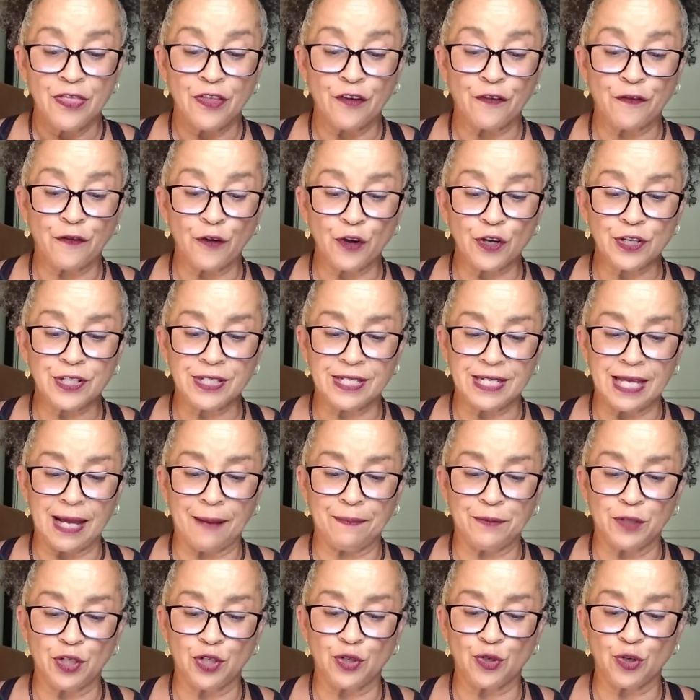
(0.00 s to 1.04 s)
The first
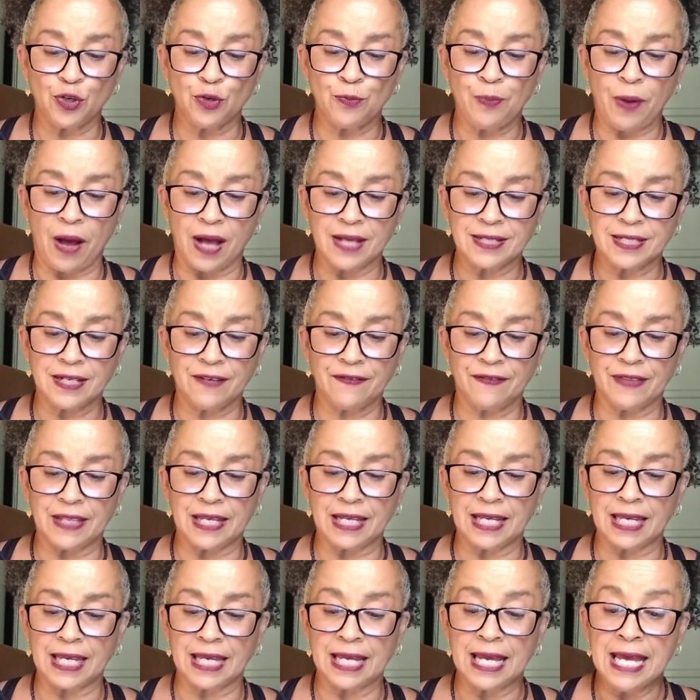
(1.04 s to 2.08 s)
step to true positive
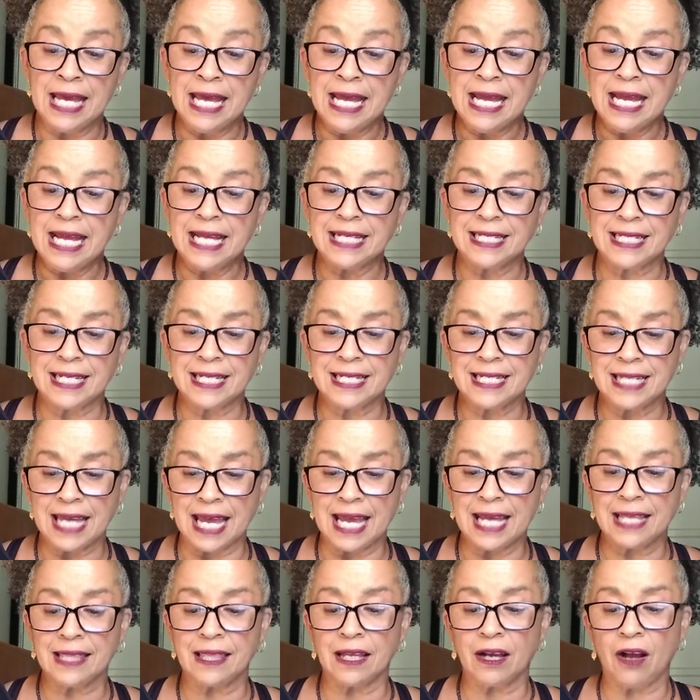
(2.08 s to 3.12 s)
thinking is to
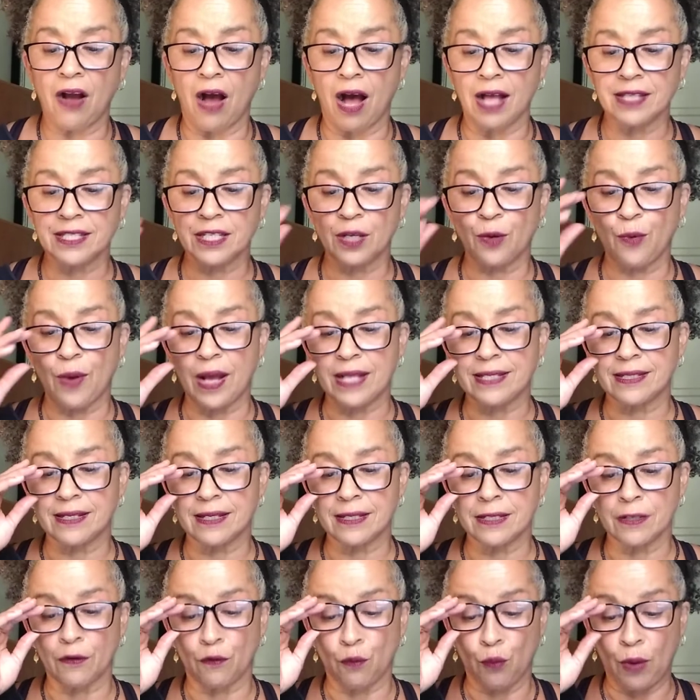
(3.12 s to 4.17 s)
take the
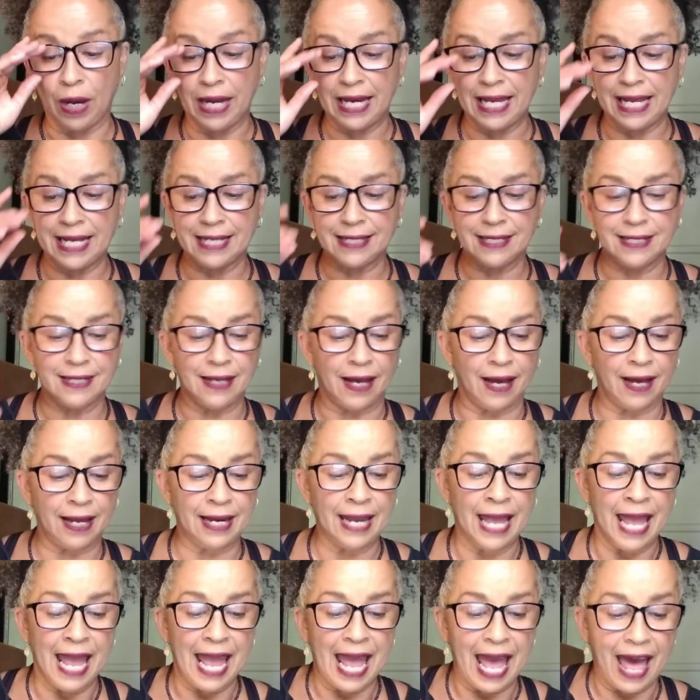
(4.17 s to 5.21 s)
consequences of what he has
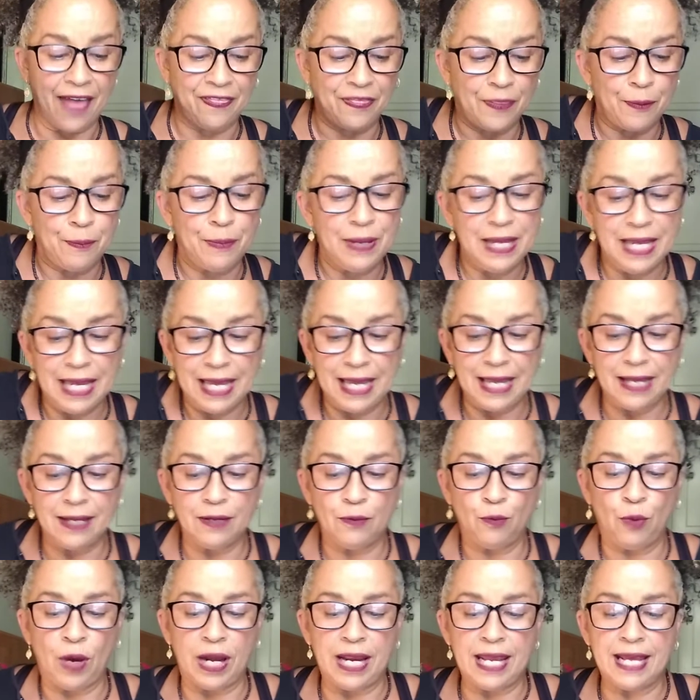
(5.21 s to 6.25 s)
done
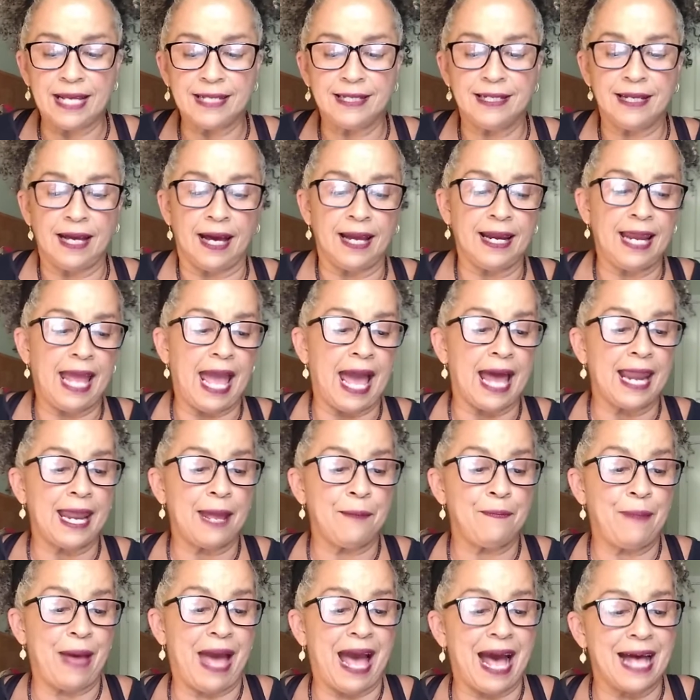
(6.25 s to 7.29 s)
at
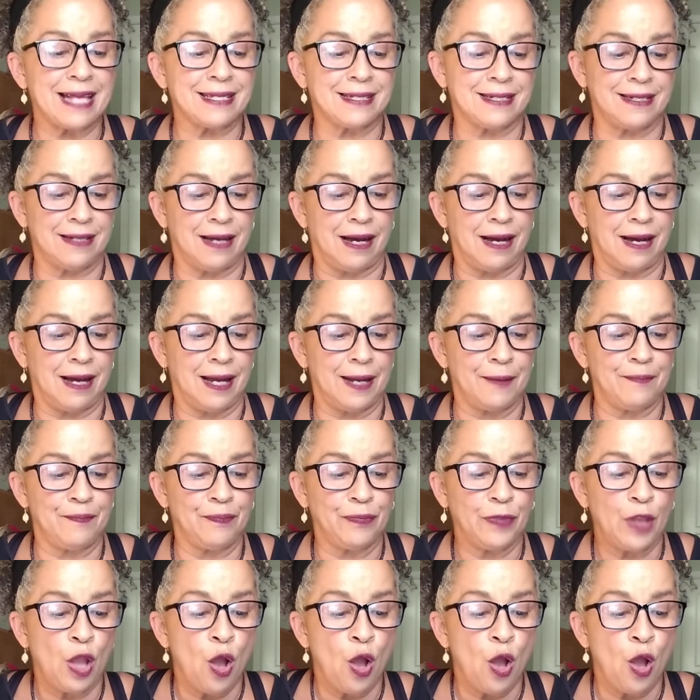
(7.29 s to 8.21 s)
a past time,